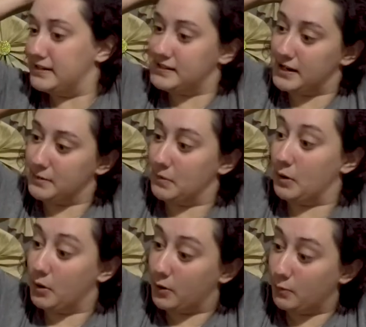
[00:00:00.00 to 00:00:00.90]
I am
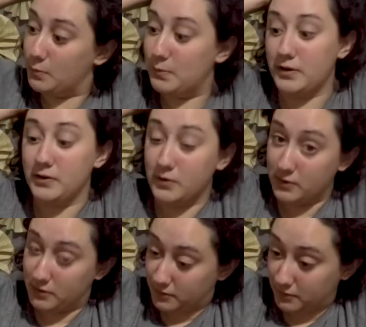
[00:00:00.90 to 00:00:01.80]
home
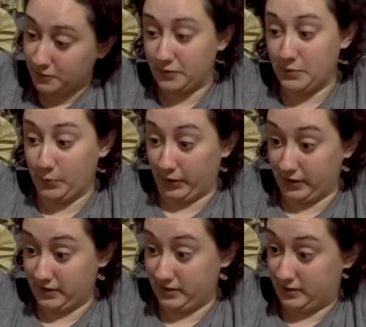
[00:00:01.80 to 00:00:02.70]
from
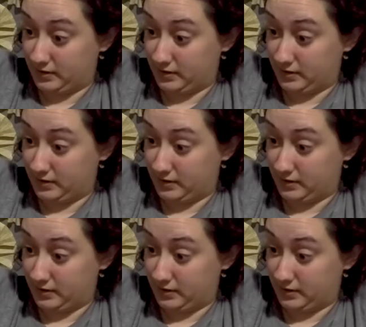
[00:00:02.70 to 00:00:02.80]
work,